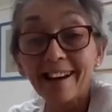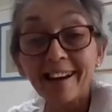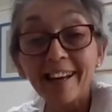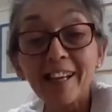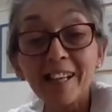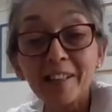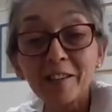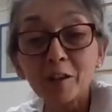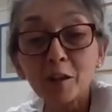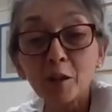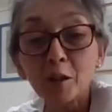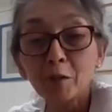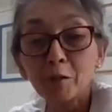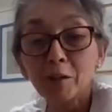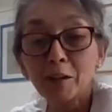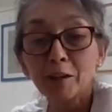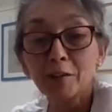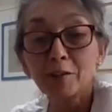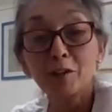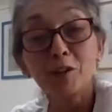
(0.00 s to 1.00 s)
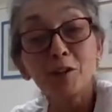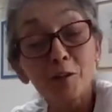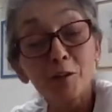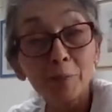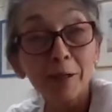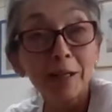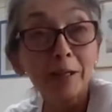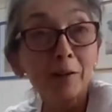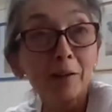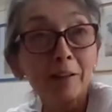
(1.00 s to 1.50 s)
hand over to
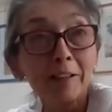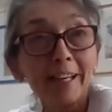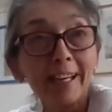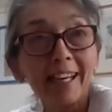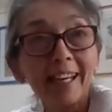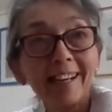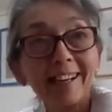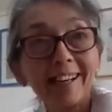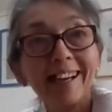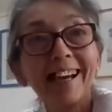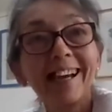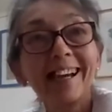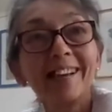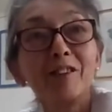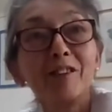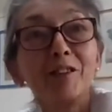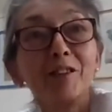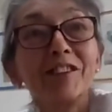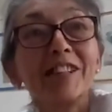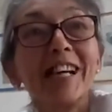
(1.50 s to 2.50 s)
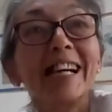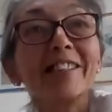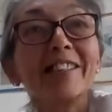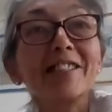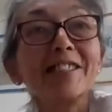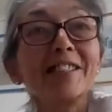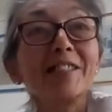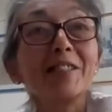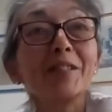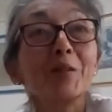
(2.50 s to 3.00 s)
my colleague, Dr.
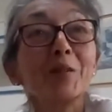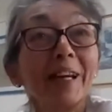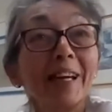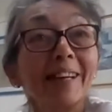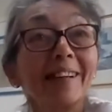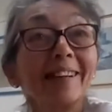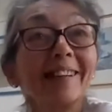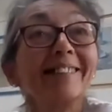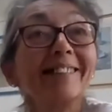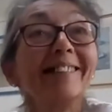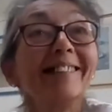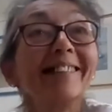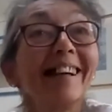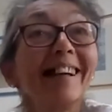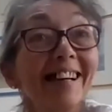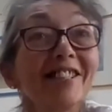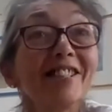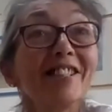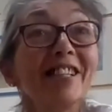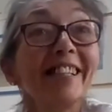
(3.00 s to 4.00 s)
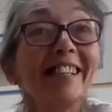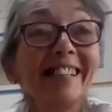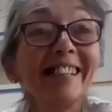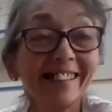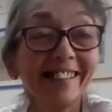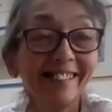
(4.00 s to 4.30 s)
Swaine. Aisling.